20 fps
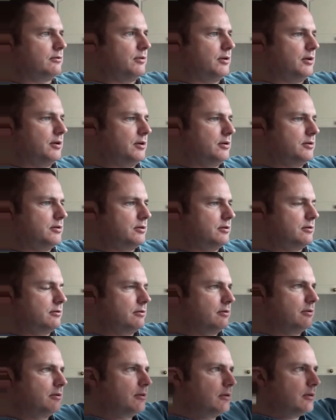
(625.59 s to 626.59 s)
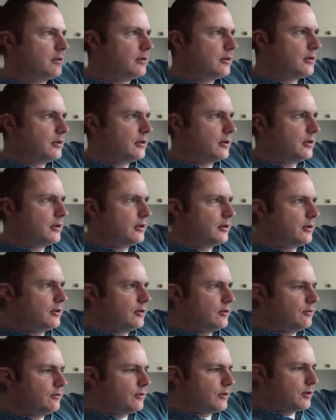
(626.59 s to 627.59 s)
Quite a nice,
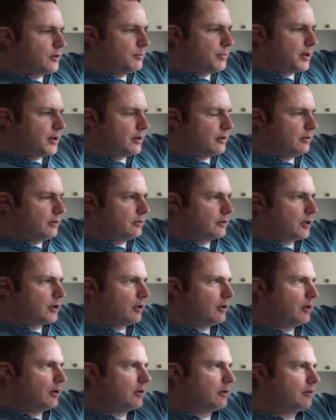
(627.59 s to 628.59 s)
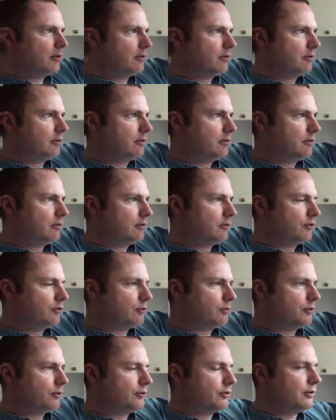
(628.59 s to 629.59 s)
very pale colour
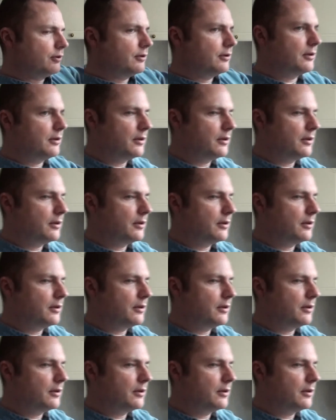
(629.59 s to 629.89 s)
to it.